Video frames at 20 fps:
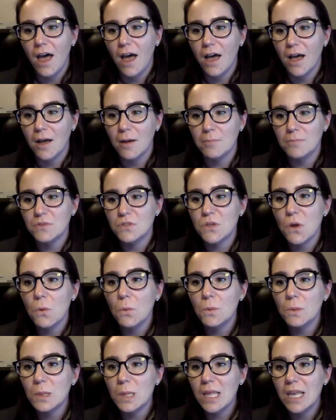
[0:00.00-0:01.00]
Um,
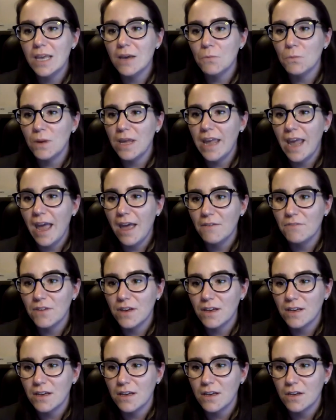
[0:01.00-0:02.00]
so Leah, we have
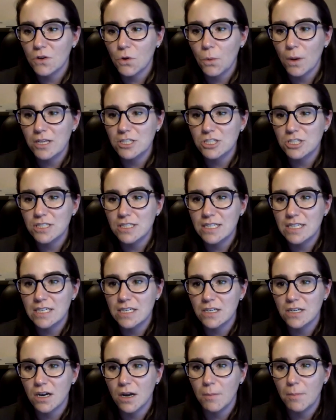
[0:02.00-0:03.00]
a, a question
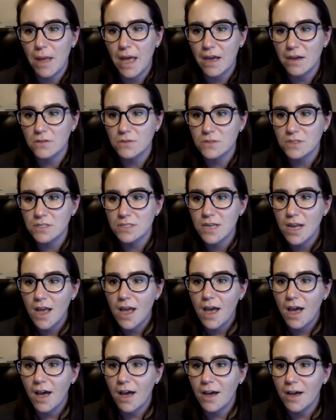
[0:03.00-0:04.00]
here about
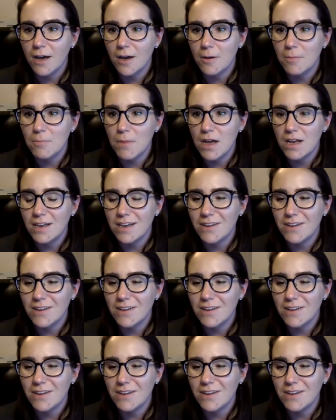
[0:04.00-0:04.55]
um,